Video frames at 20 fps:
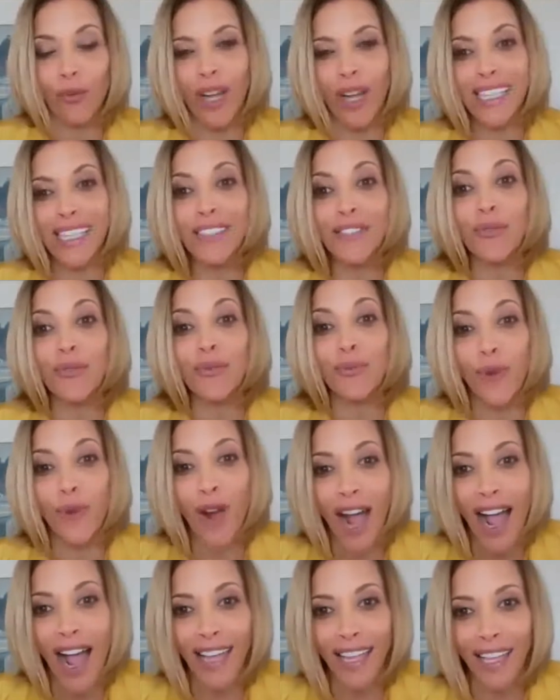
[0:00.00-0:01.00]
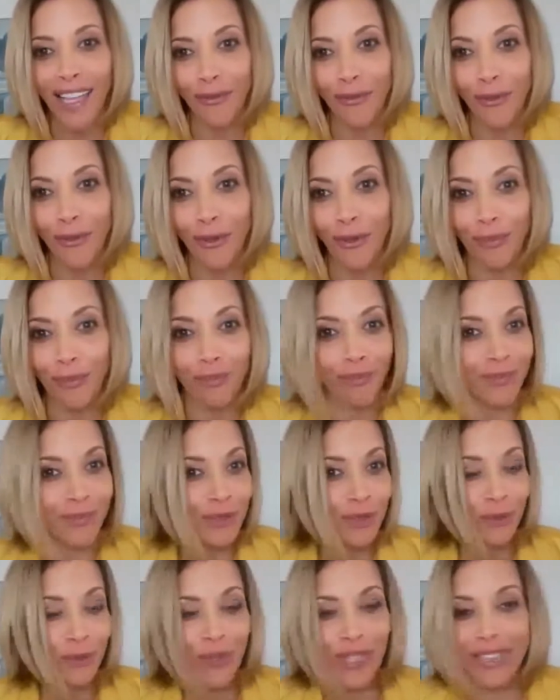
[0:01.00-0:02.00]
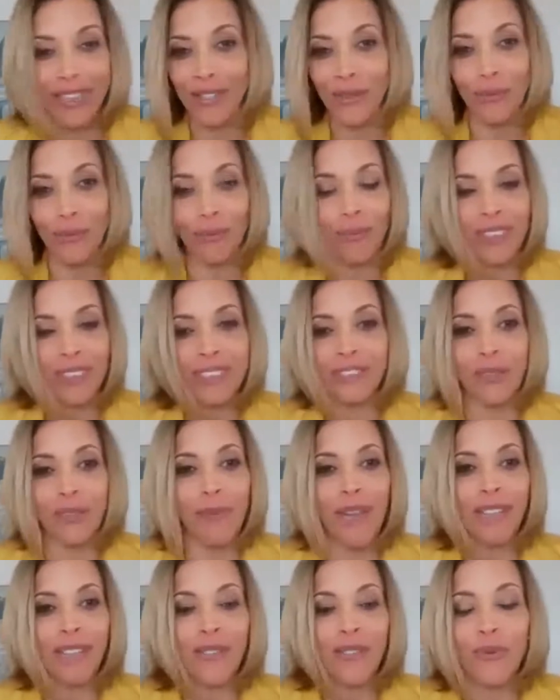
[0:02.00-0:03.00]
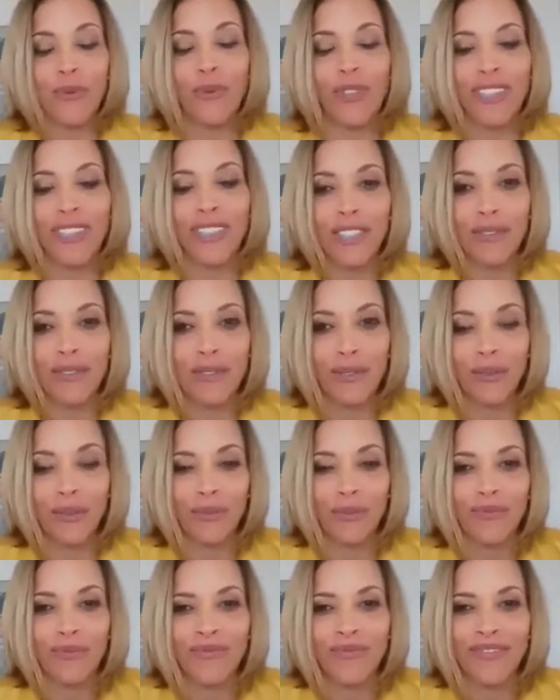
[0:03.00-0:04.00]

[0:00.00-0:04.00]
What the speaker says: what is your why for doing this tremendous work that you do?